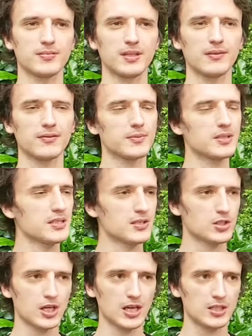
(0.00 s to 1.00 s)
government
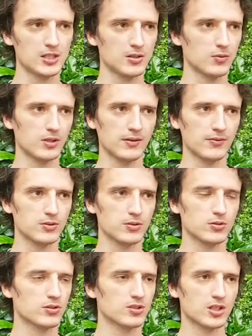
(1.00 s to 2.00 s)
is changing, whatever
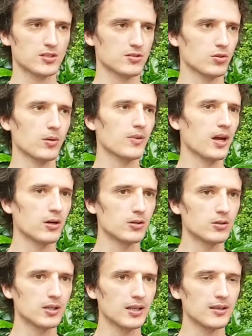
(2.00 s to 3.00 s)
you just dropped
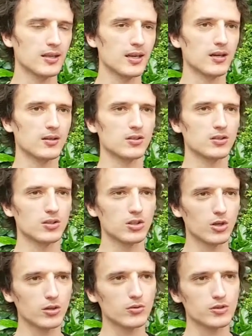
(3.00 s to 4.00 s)
out, and they are
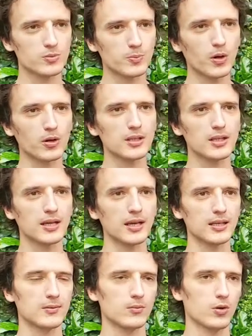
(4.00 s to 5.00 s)
not responding
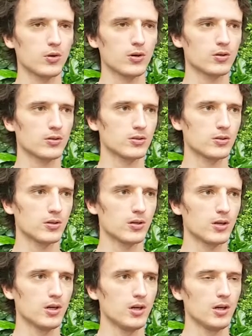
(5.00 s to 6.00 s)
anymore on your,
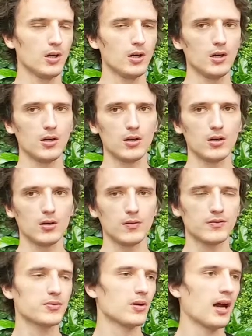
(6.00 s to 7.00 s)

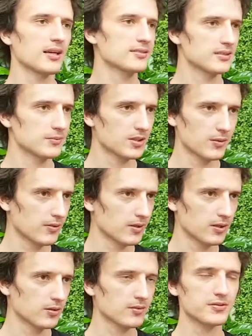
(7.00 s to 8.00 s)
if you ask them
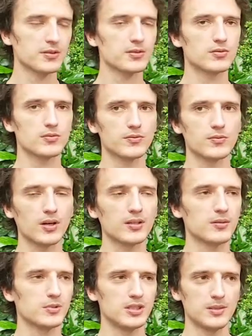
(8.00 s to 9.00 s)
something or if you
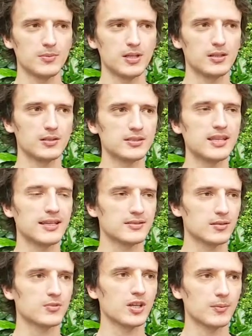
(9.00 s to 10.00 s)
write them an email, it takes
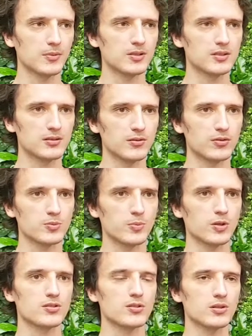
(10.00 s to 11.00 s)
some time until they
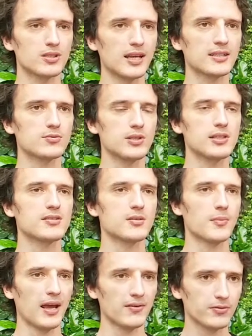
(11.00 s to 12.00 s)
respond. So it takes really
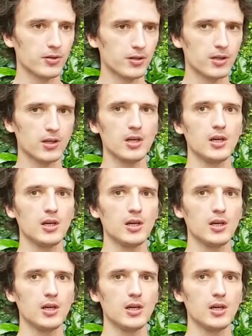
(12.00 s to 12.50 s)
some effort